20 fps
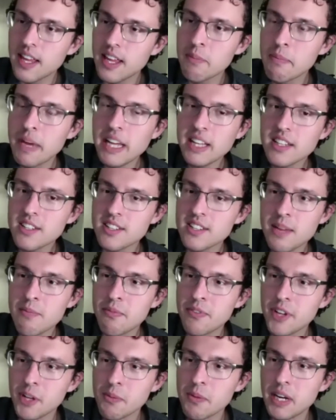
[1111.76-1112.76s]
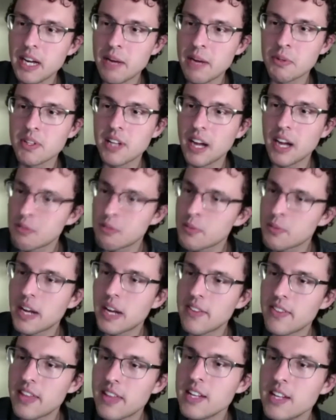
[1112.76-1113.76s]
make the same film a couple times,
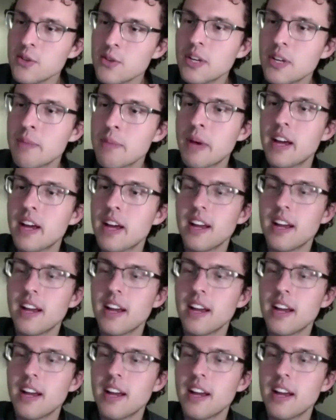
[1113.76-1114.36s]
but they do get better.